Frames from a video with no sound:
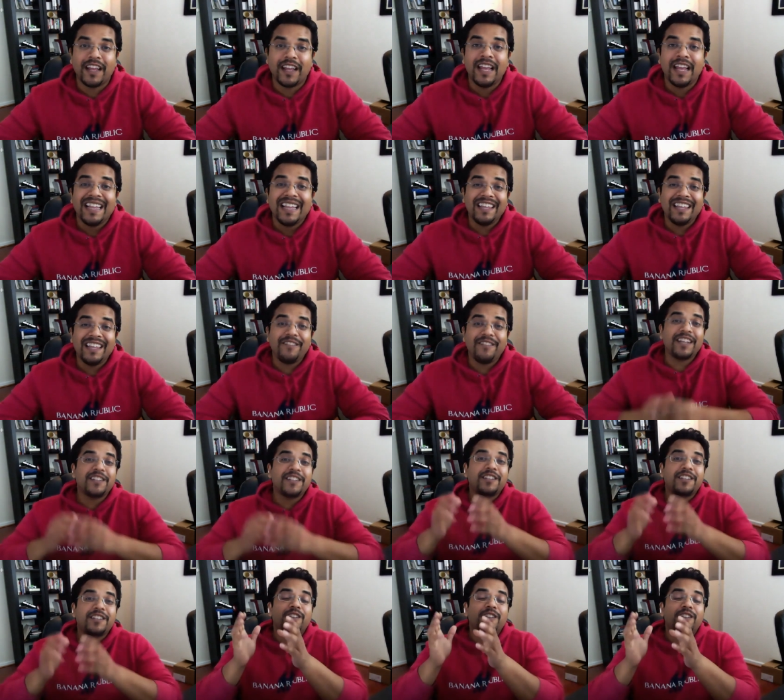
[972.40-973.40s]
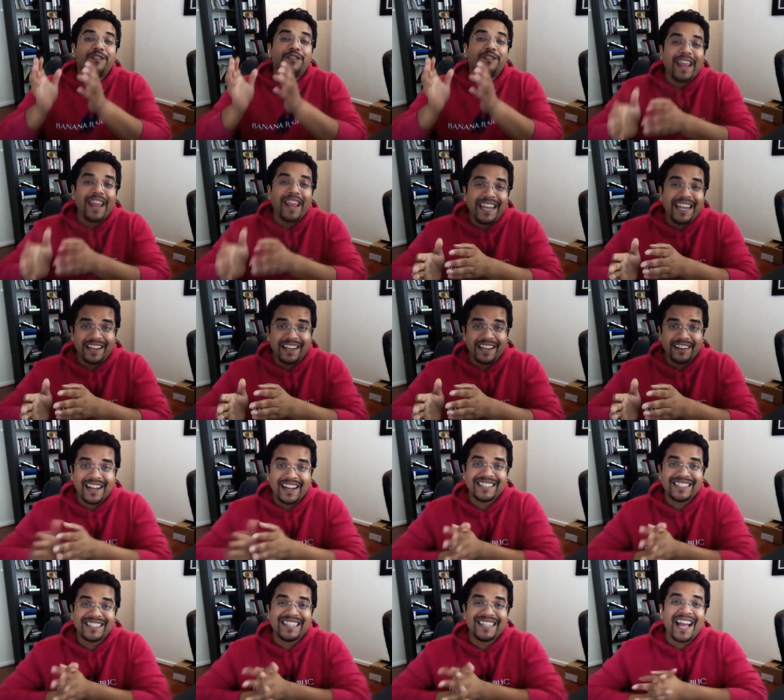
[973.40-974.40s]
Living in Slovenia,
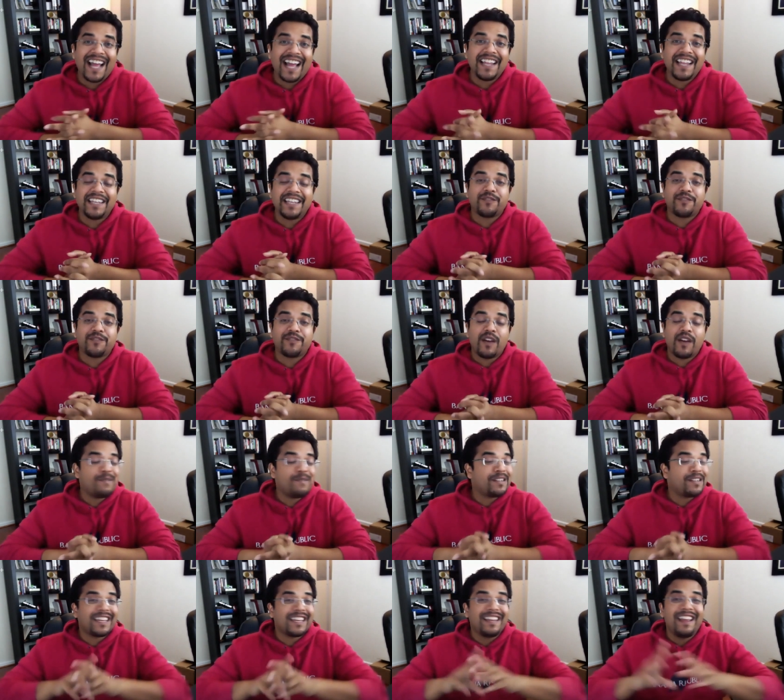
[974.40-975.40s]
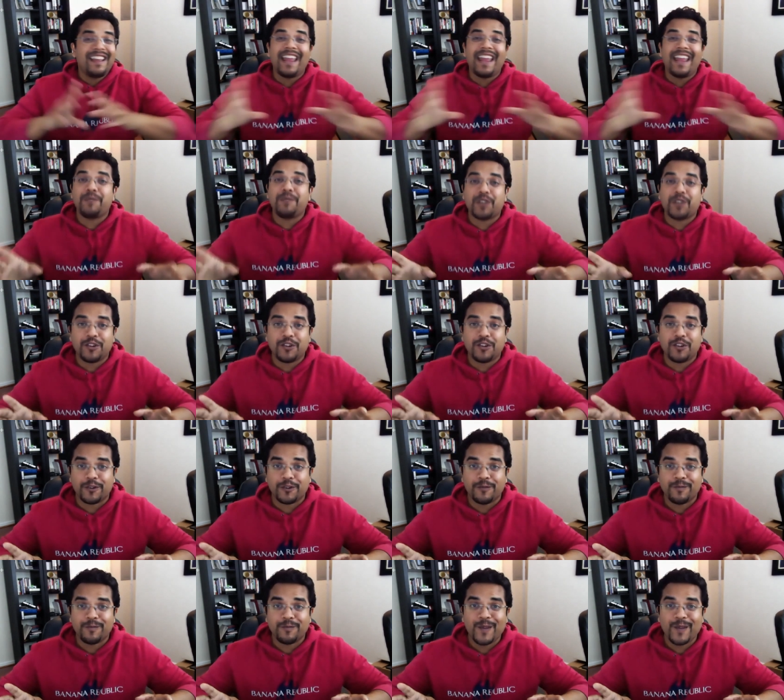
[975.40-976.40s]
guys, that is, for him, it's a game changer.
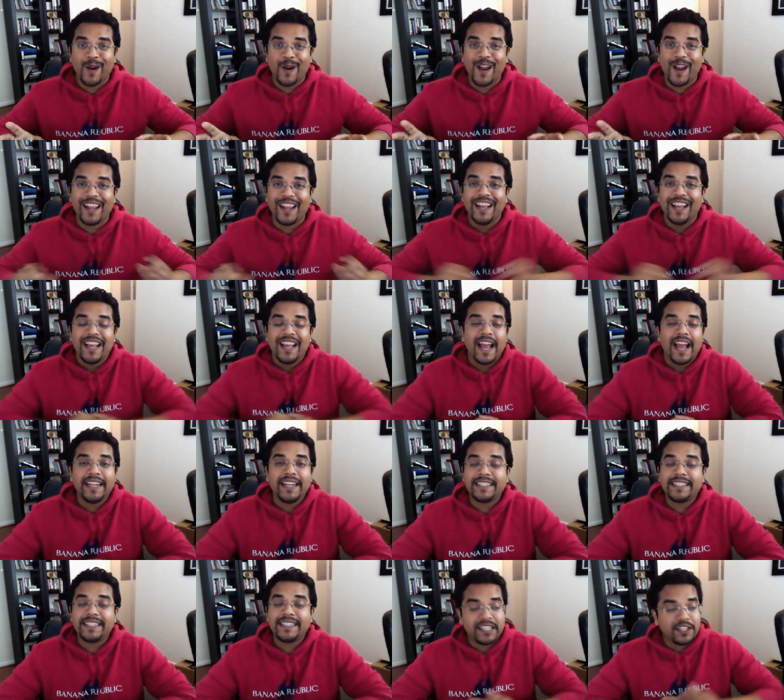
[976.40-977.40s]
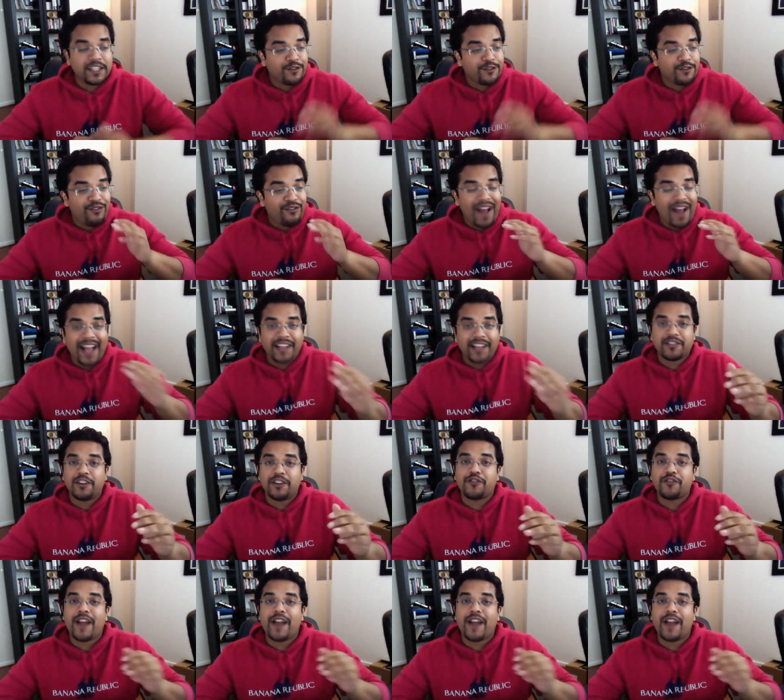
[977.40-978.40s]
All right. And he says he's fast
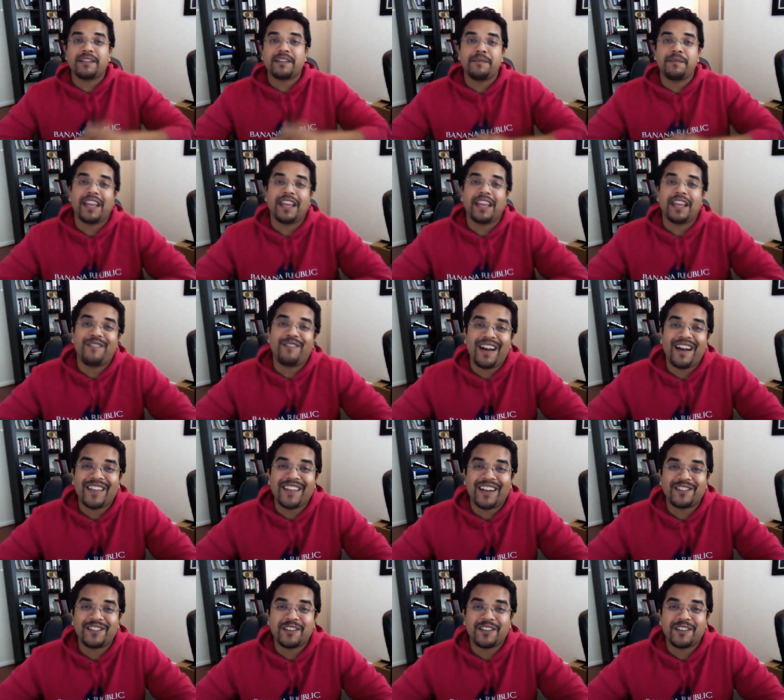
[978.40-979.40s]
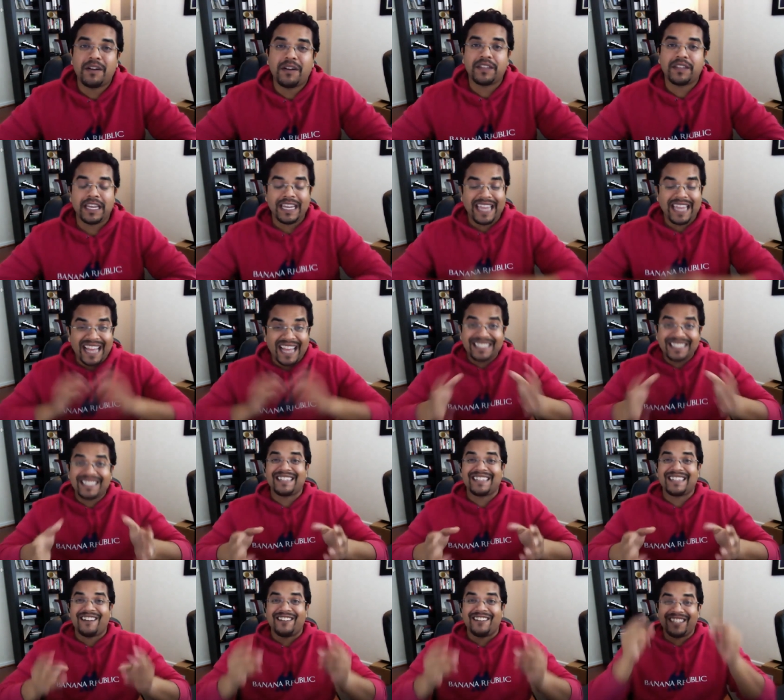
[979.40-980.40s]
on track to making $5,000 a month. He gets
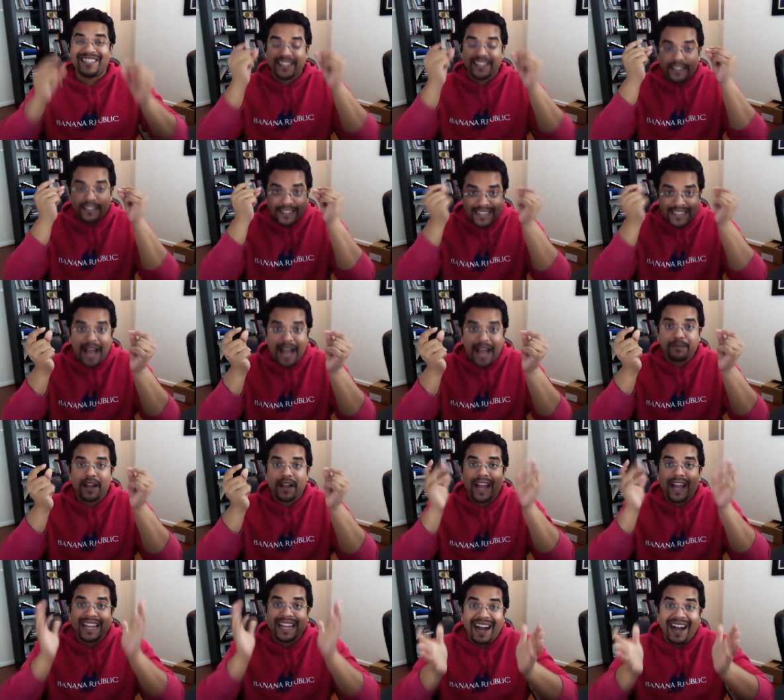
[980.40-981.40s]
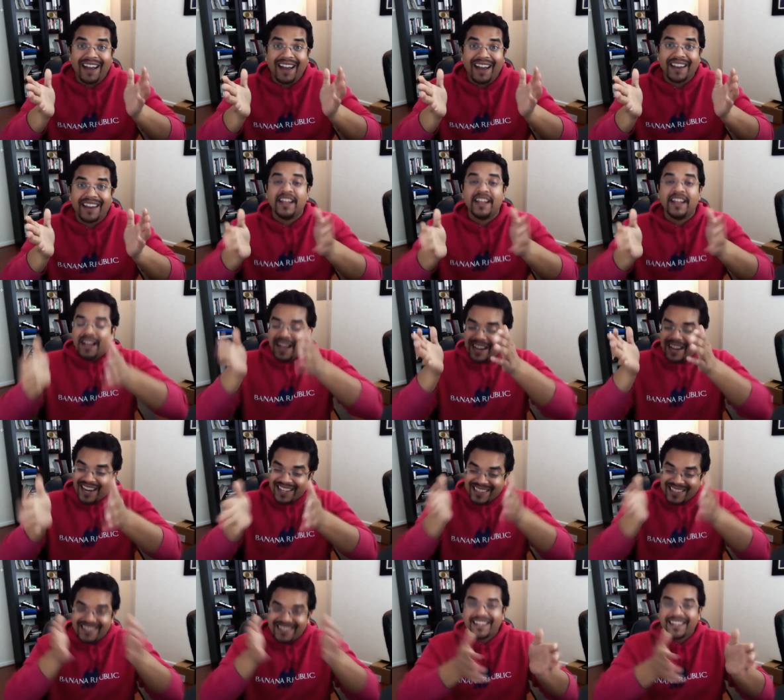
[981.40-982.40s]
it now. He said it snapped. I got it. I
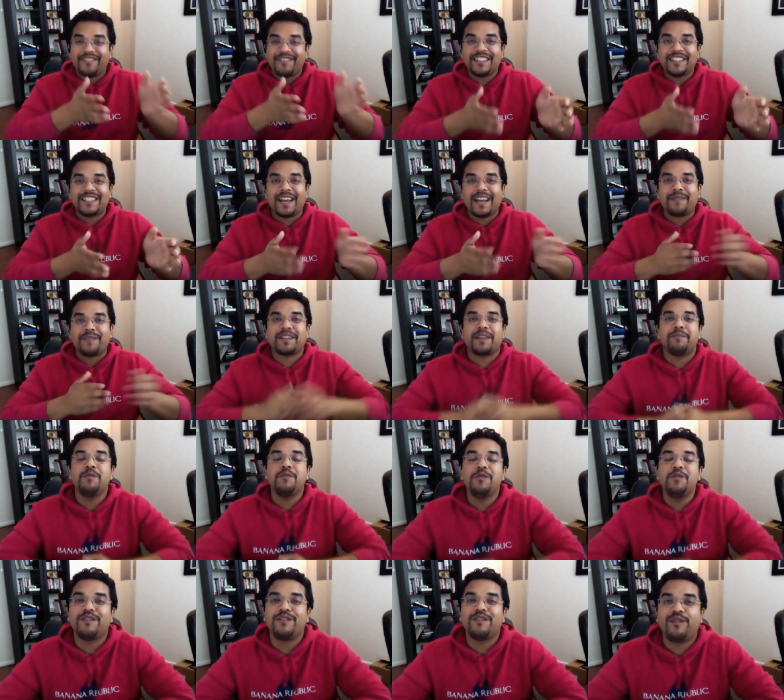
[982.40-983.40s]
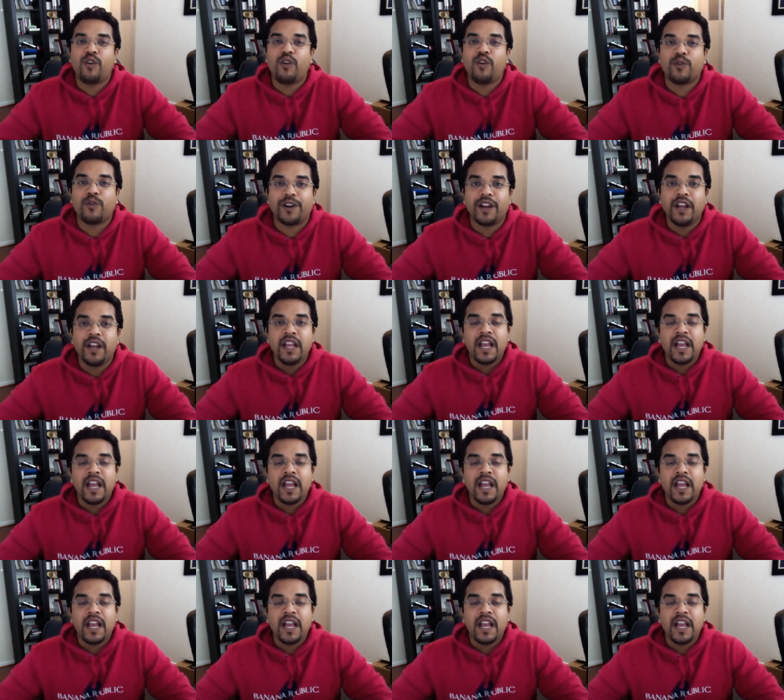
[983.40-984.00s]
got the 7 steps. I'm moving forward.